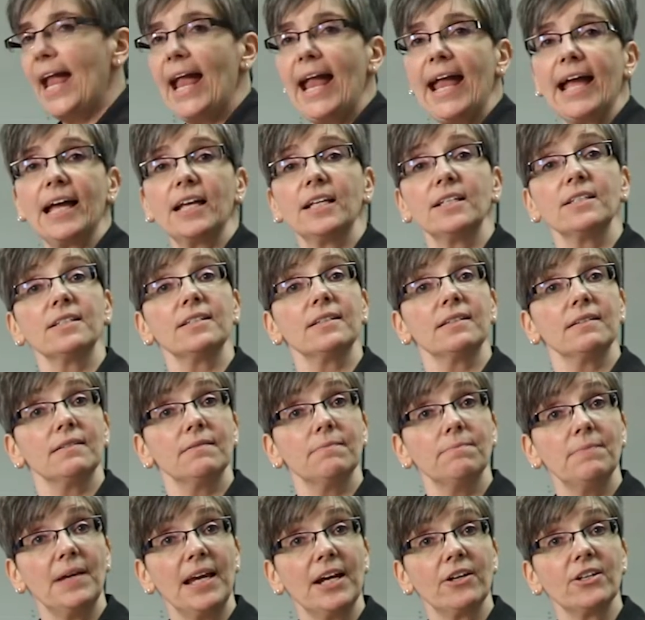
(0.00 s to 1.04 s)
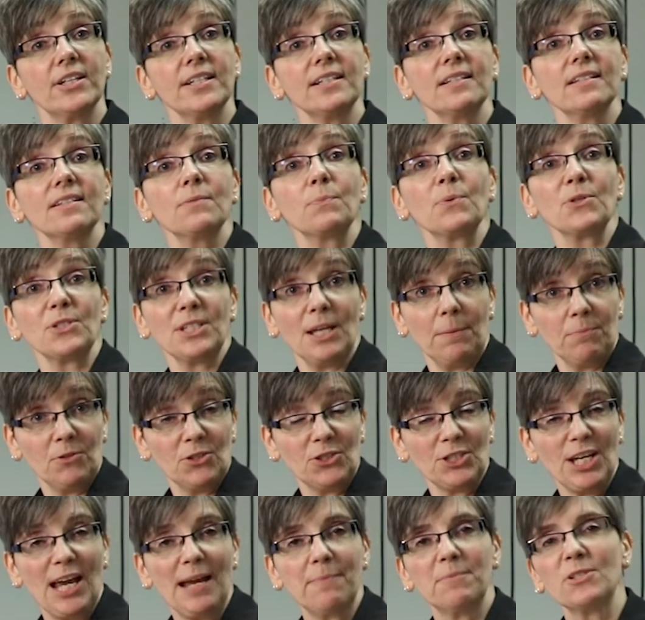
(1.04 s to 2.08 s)
And Mary's
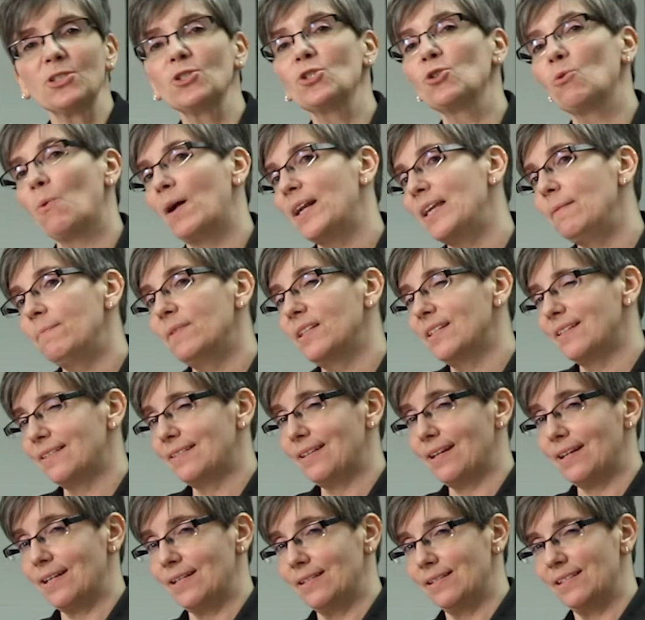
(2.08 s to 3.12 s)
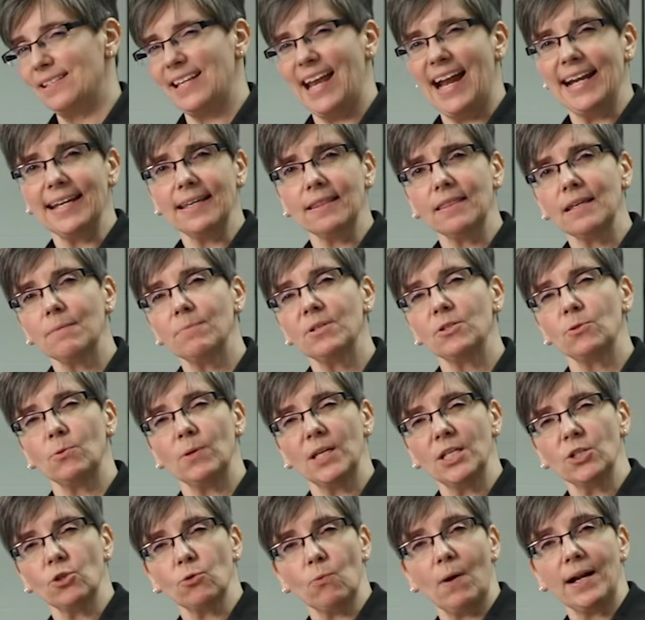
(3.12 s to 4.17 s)
perception time is 20 milliseconds. Anything
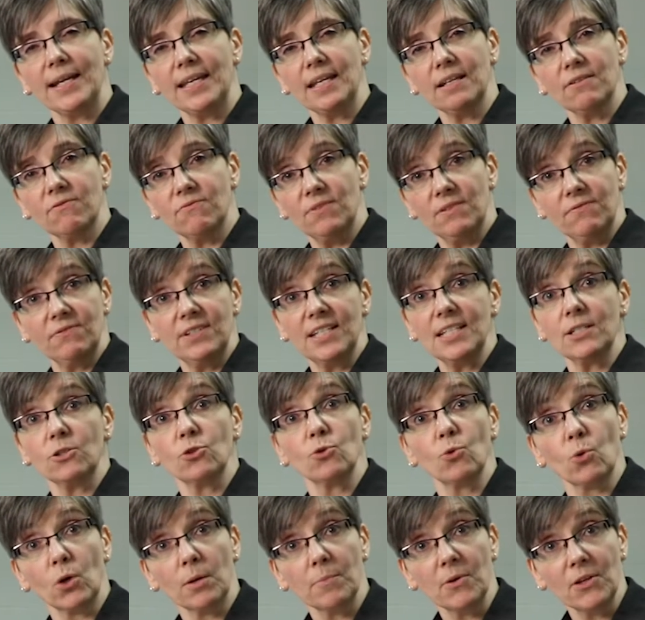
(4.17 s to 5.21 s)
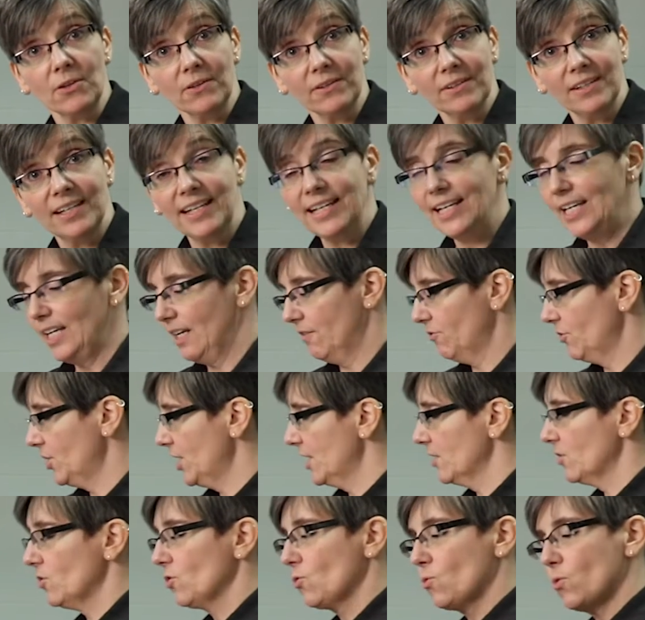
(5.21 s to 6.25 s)
between 20 and 50 is normal. If she
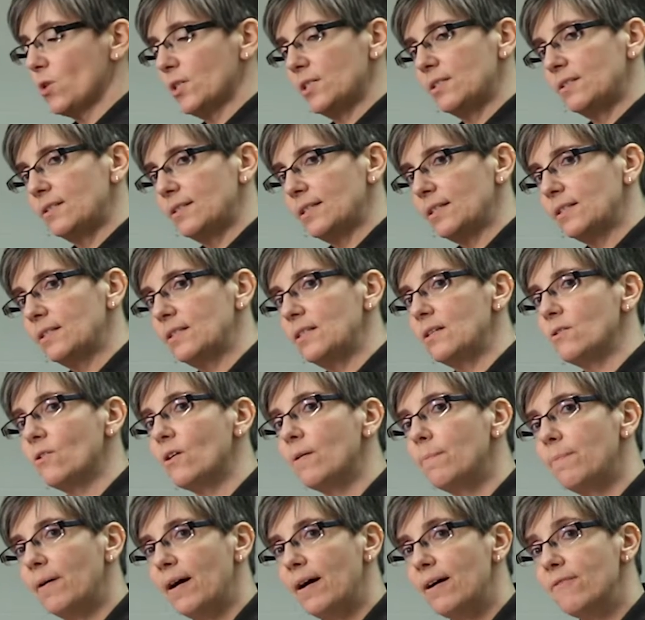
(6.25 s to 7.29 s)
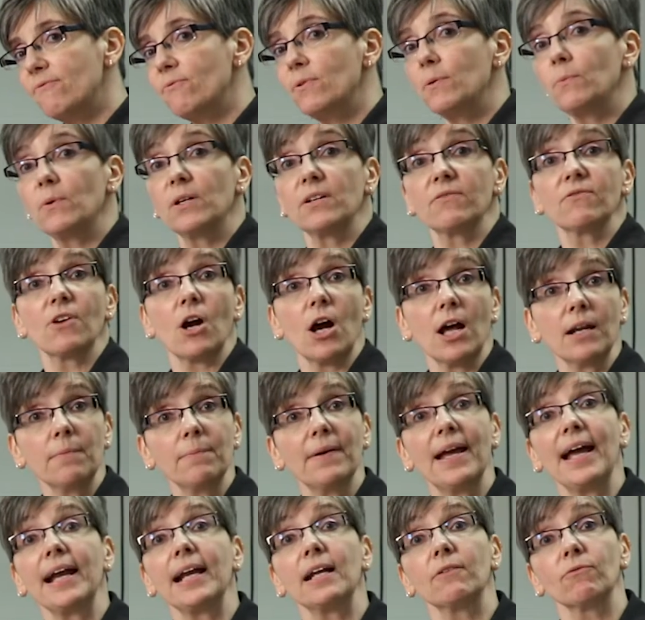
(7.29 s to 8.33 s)
had scored 60 or above, we would have gone
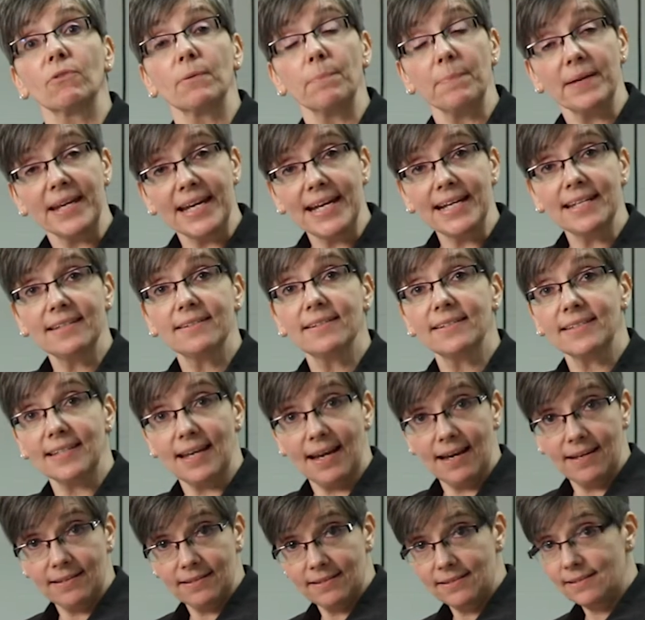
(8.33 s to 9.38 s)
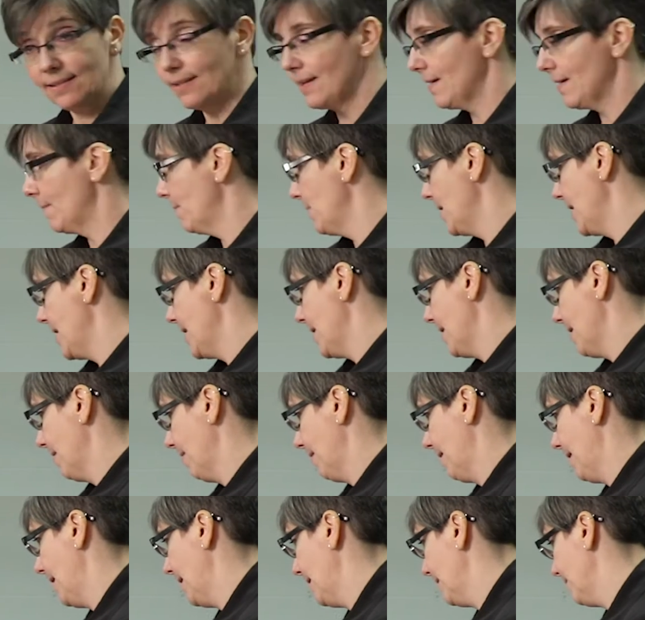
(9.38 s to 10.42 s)
back and repeated the test
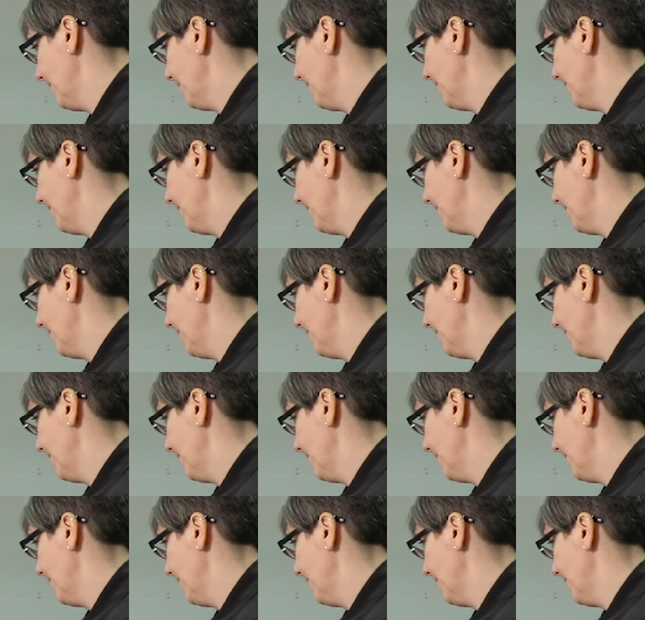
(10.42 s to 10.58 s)
immediately.